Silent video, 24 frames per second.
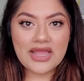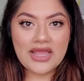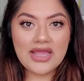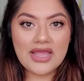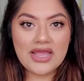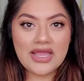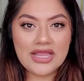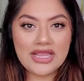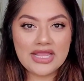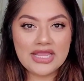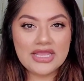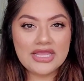
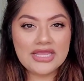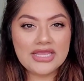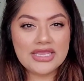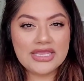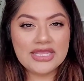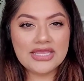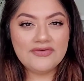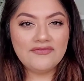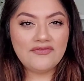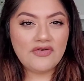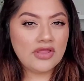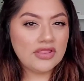
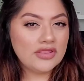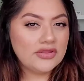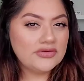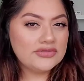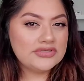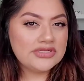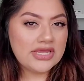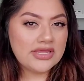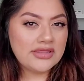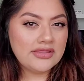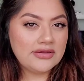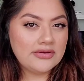I
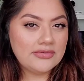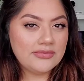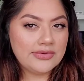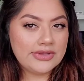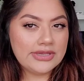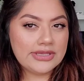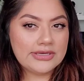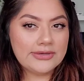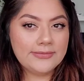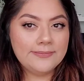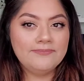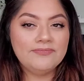follow Taylor
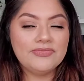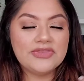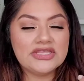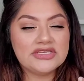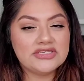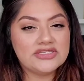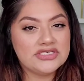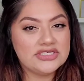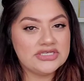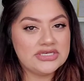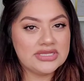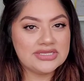Wynn
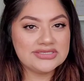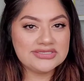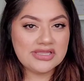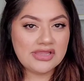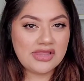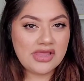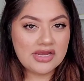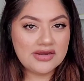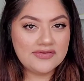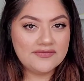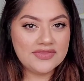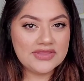and she does a
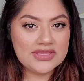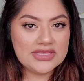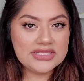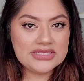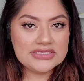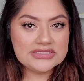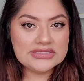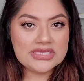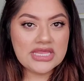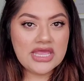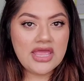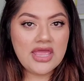lot of
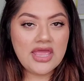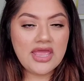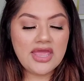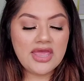these.